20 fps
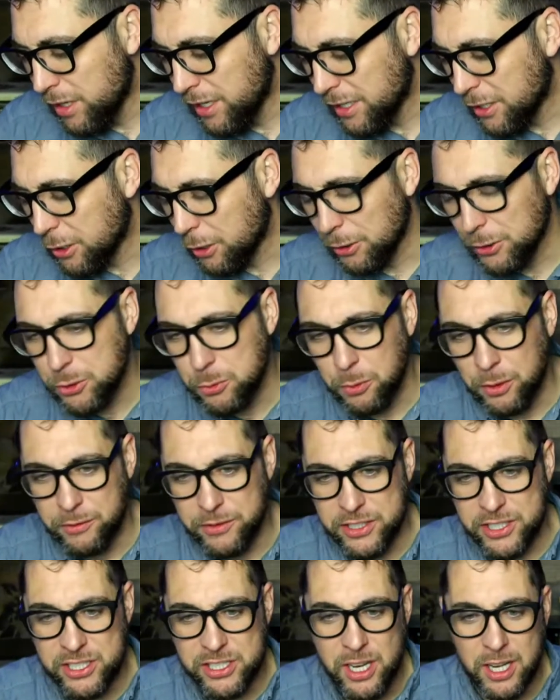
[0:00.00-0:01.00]
Then he cursed
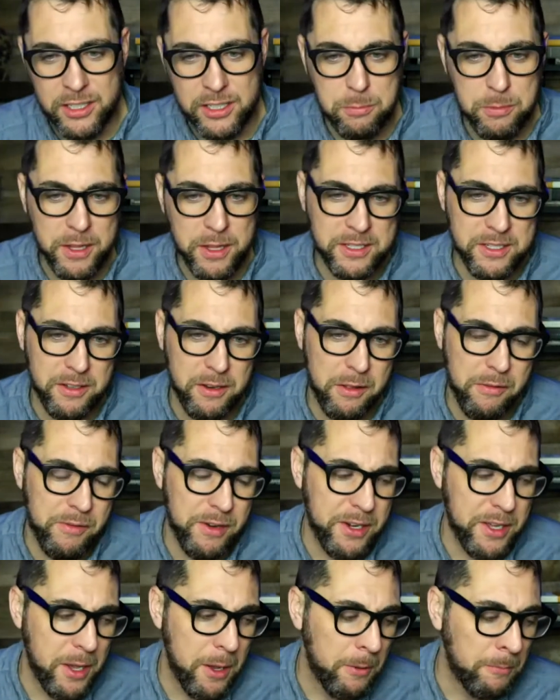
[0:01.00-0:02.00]
one of his sons, but that's
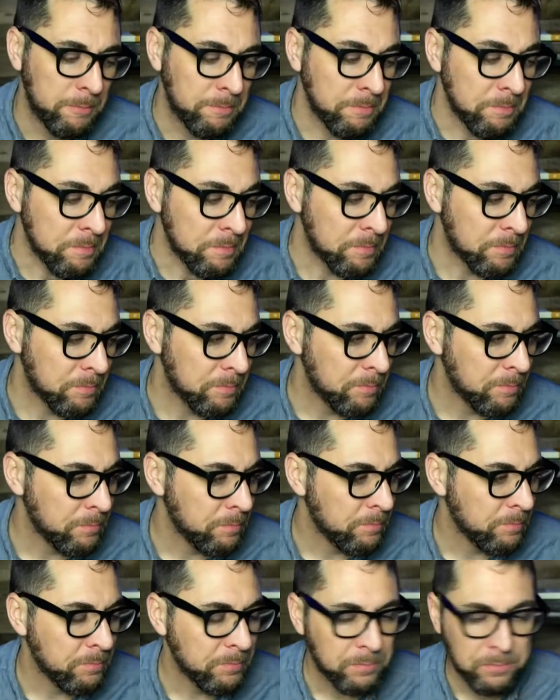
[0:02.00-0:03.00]
another video.
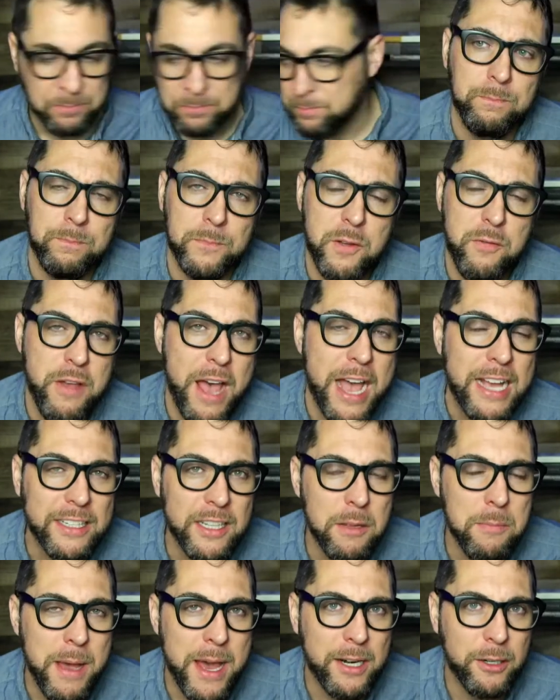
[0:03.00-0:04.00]
The
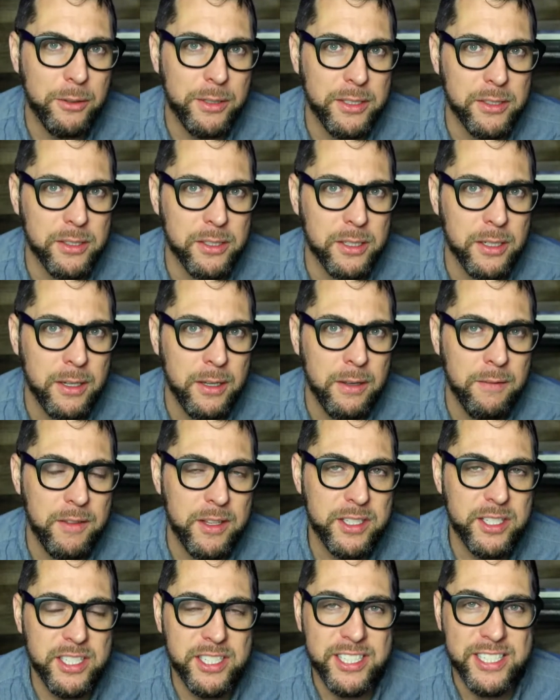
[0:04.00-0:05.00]
fact of the matter is,
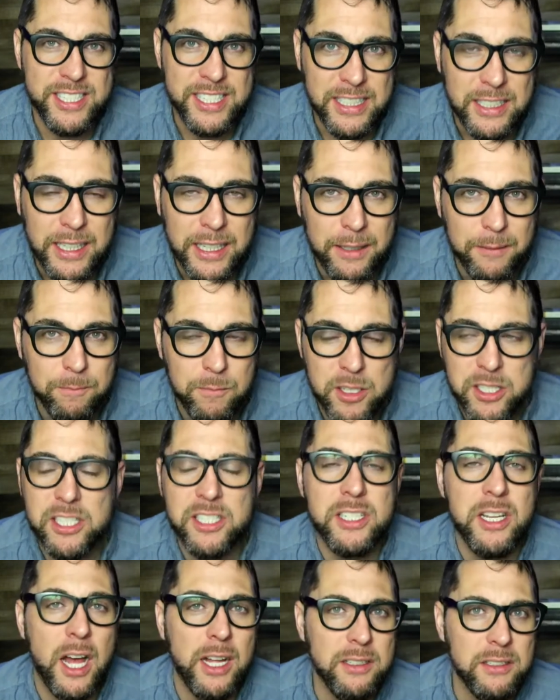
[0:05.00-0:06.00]
this is silly.
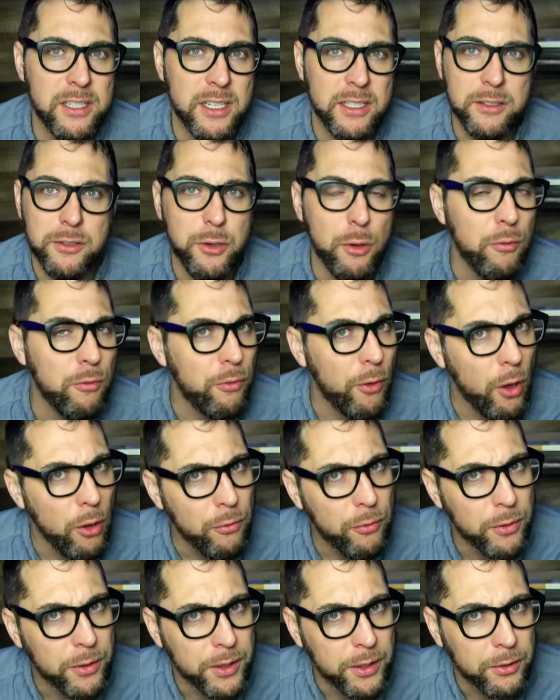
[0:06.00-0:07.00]
This is nonsense. Don't
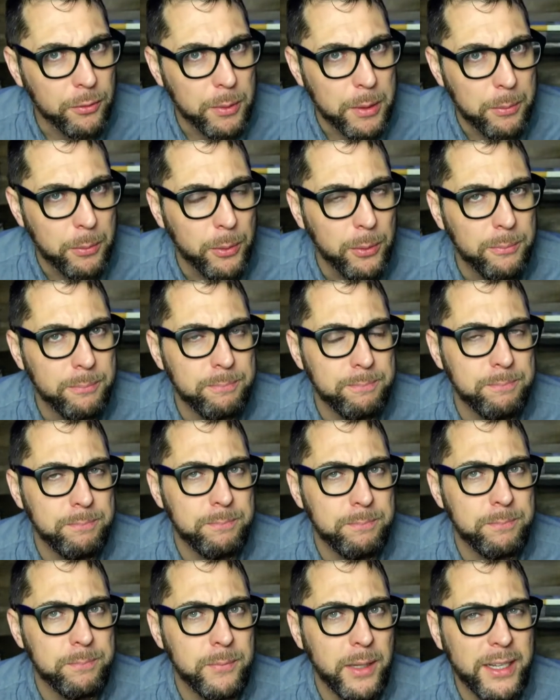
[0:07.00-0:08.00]
fall for this, people.
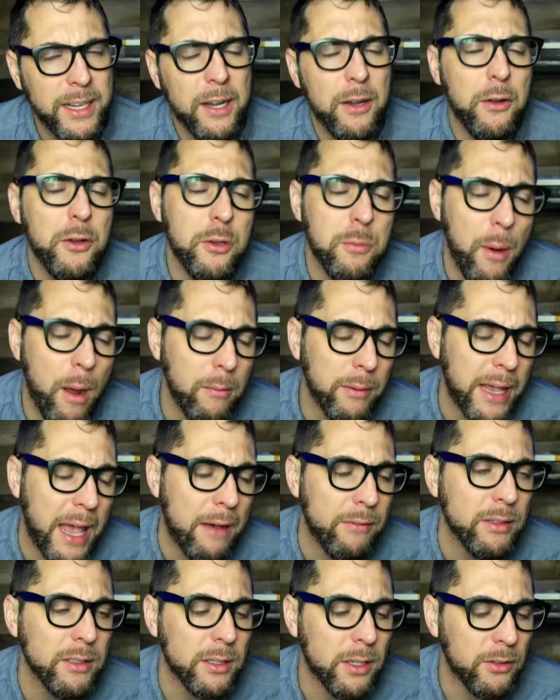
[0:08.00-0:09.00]
And I know you probably
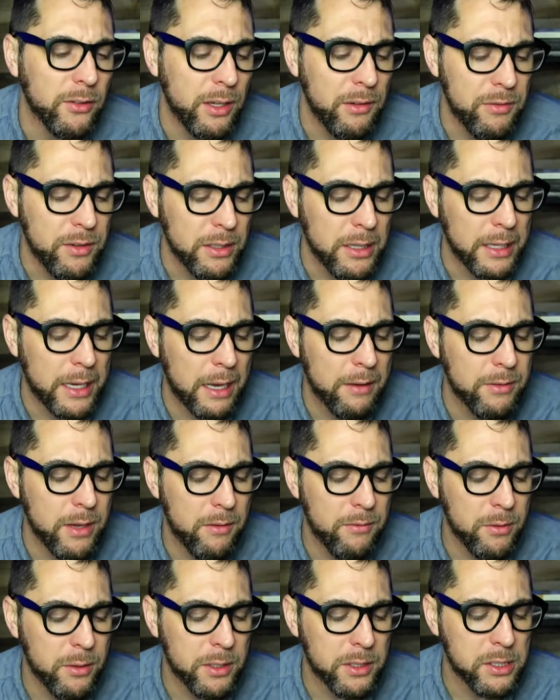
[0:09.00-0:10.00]
haven't, because I feel like
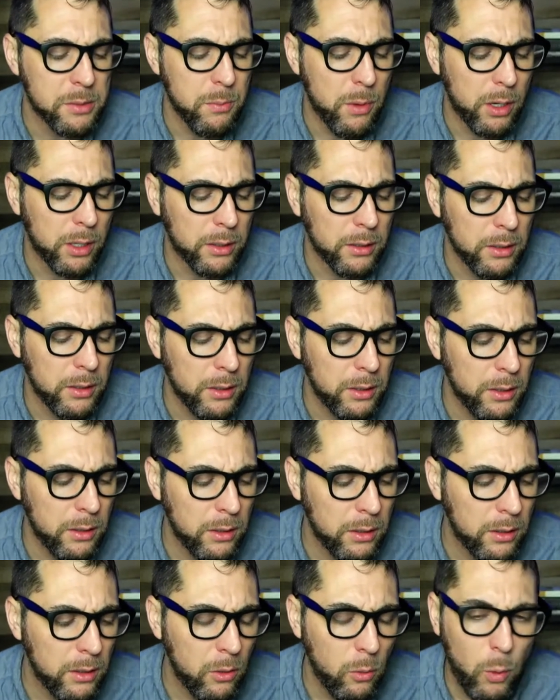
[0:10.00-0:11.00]
I've got very smart
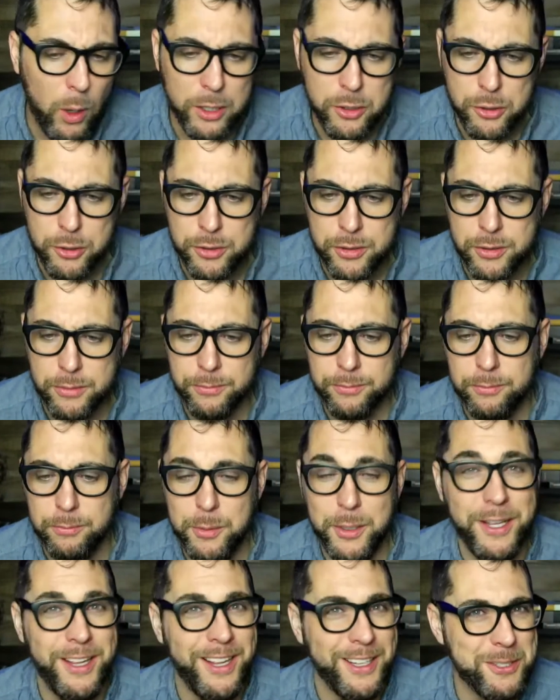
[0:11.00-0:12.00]
watchers.
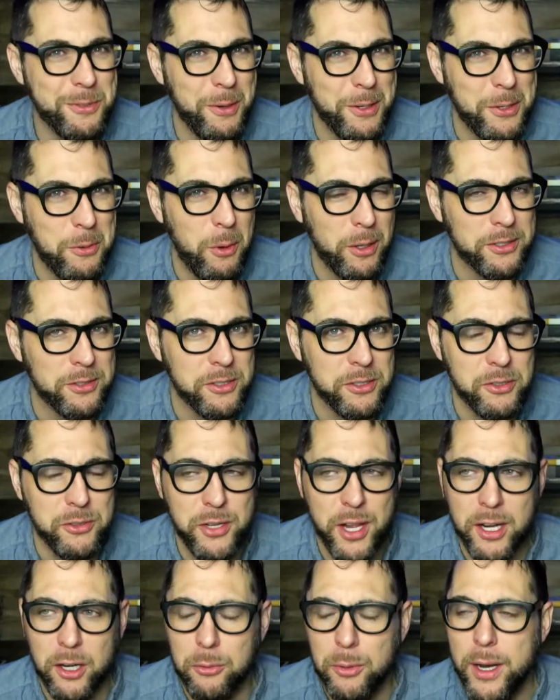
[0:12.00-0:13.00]
That's why you watch
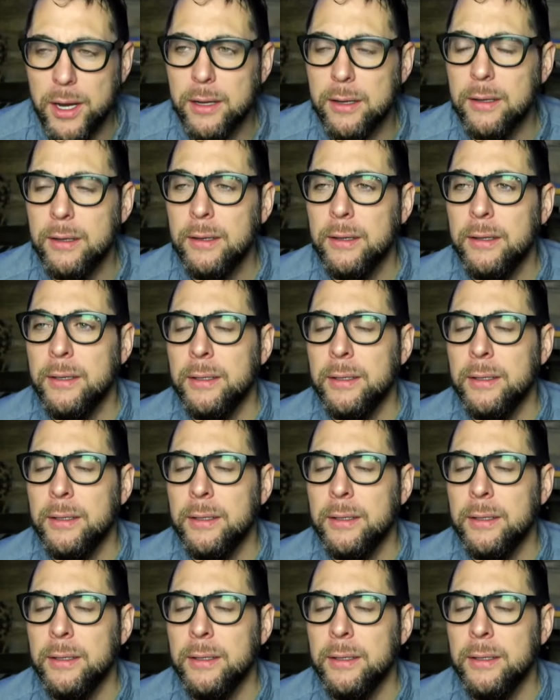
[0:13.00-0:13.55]
this channel, right?